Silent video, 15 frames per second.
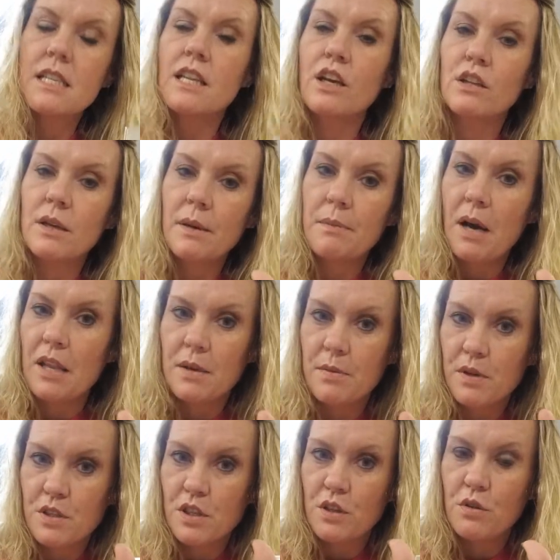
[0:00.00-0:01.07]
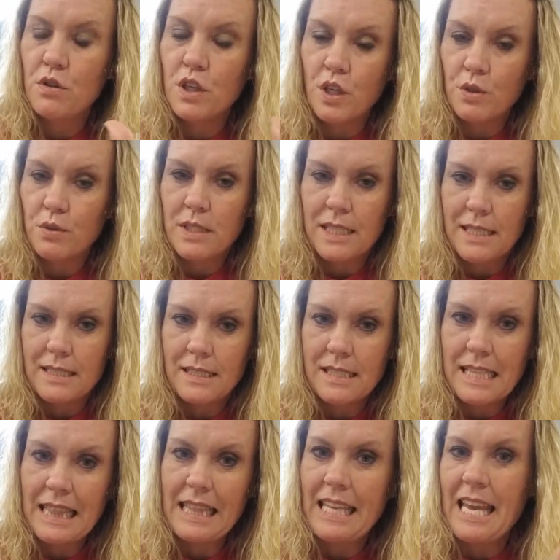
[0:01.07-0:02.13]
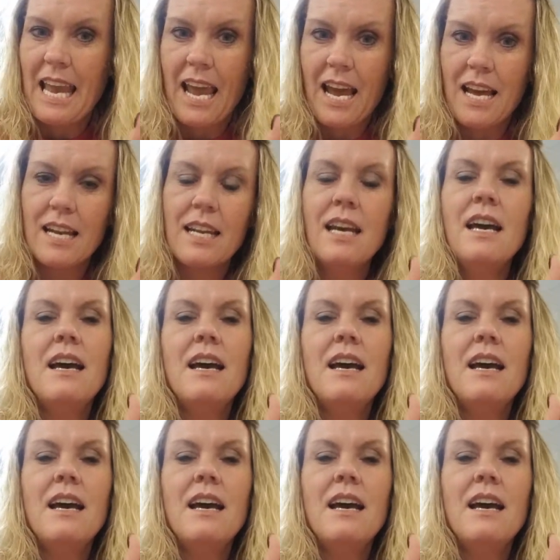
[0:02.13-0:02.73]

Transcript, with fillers: The only other person who knows is Leanne,